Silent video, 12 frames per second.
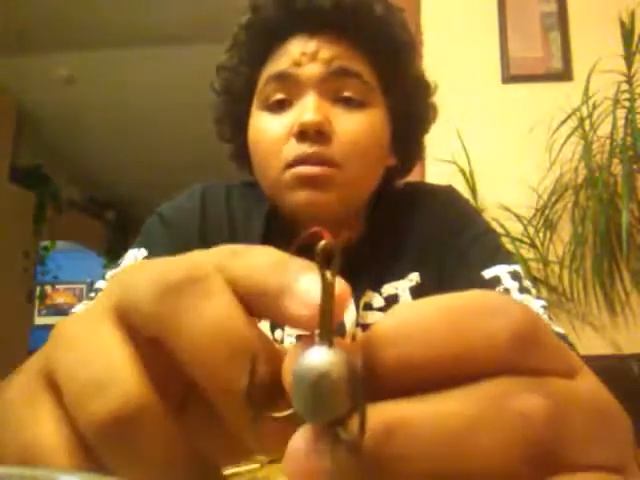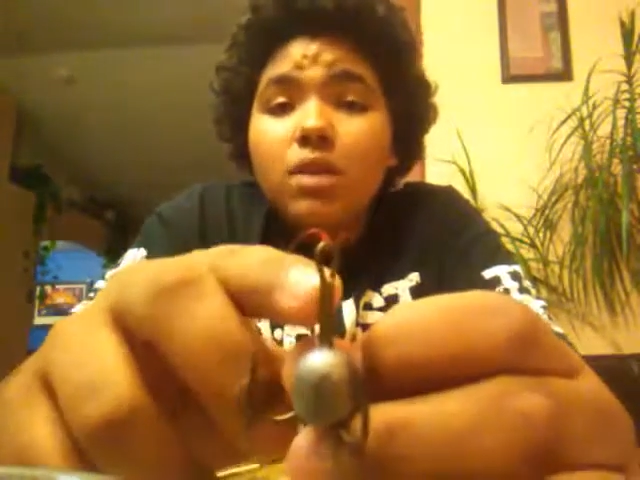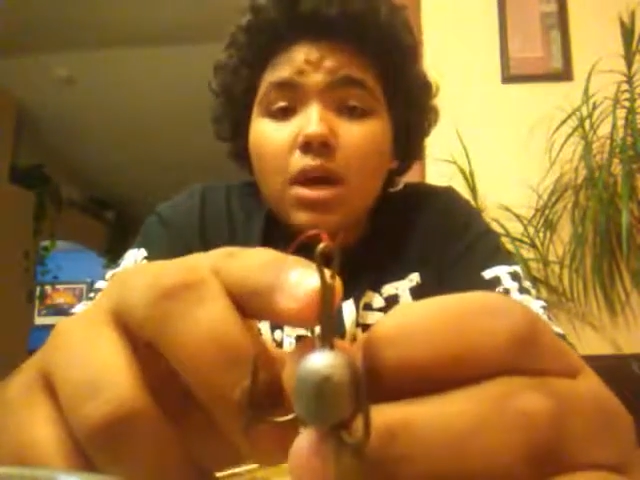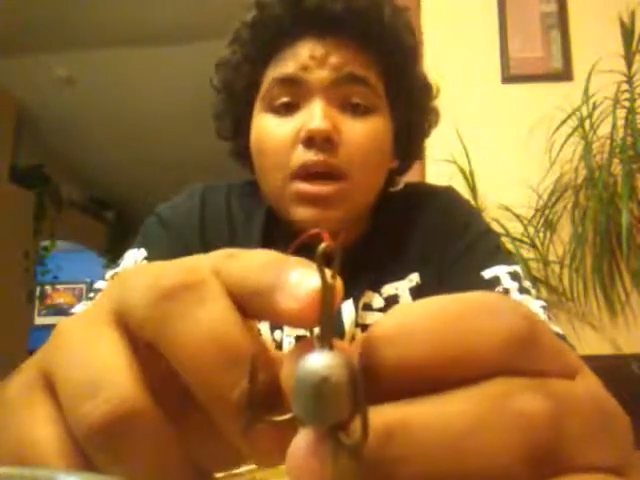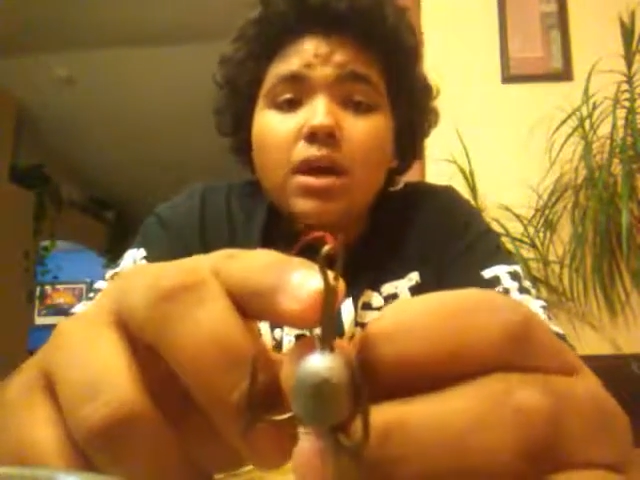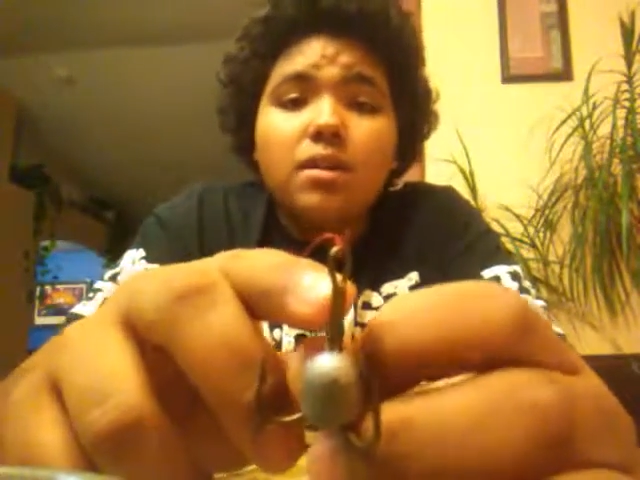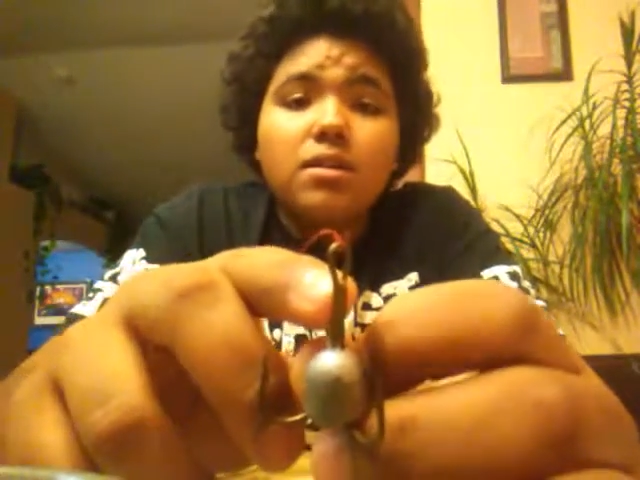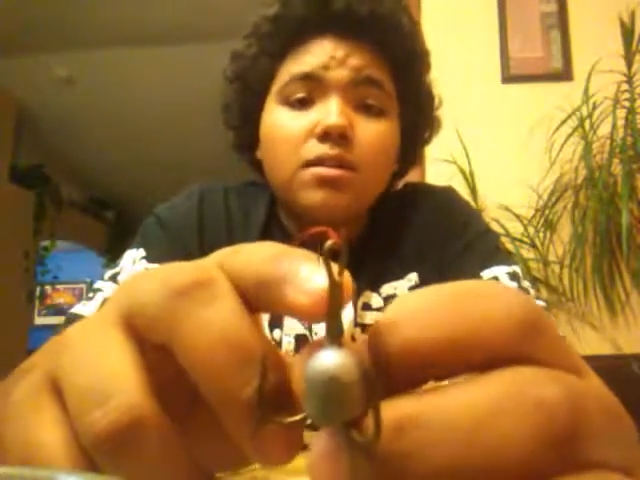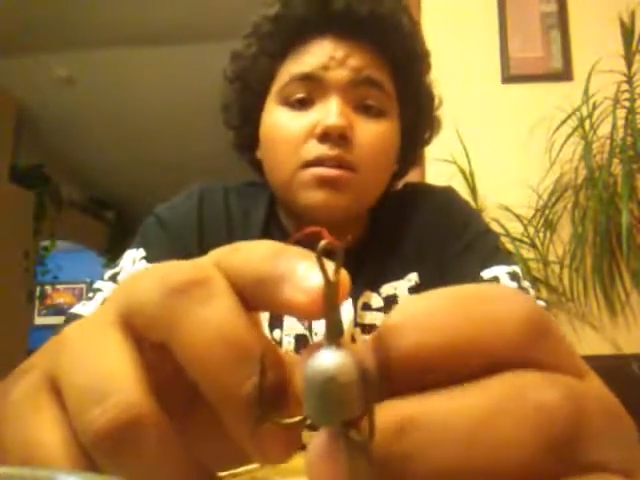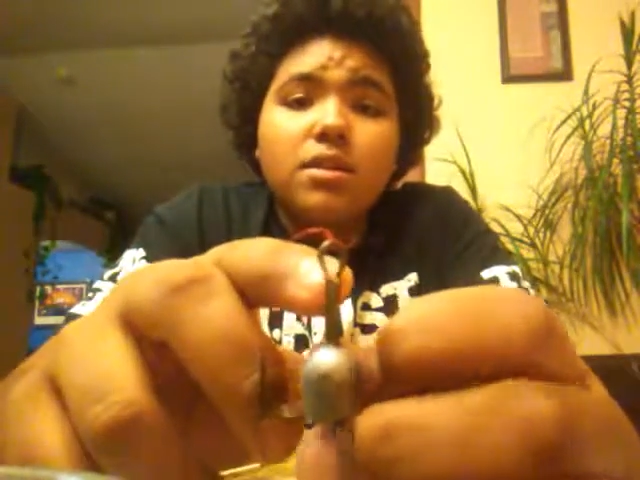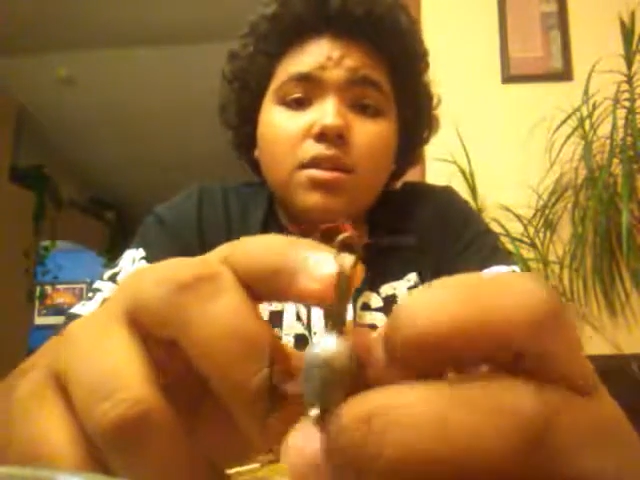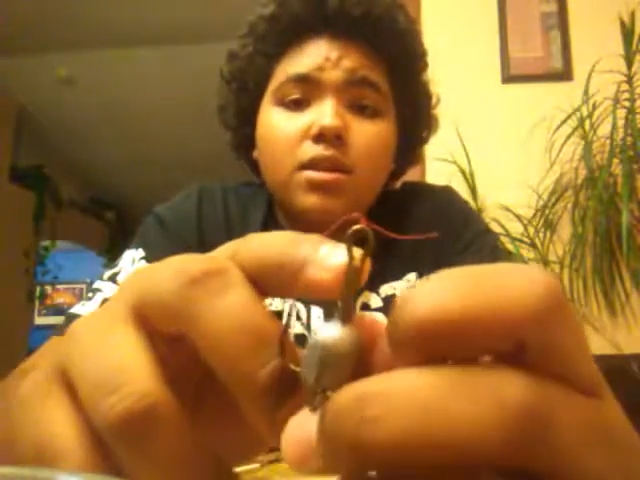knot
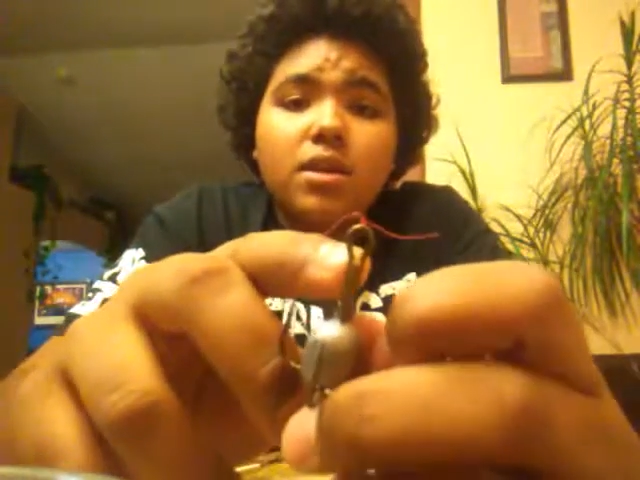that